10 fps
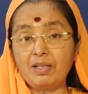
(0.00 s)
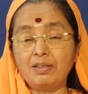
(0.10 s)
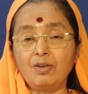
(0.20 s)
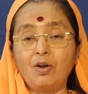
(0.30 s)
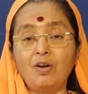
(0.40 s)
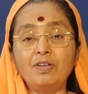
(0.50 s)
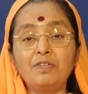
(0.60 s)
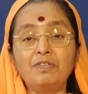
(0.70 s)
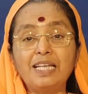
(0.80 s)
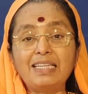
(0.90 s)
the god
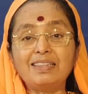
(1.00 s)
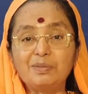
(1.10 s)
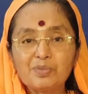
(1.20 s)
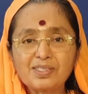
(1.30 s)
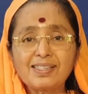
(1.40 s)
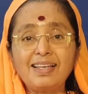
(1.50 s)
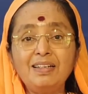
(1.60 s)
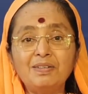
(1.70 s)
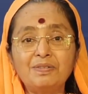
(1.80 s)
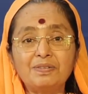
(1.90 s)
of death
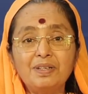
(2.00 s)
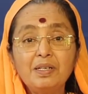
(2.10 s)
himself,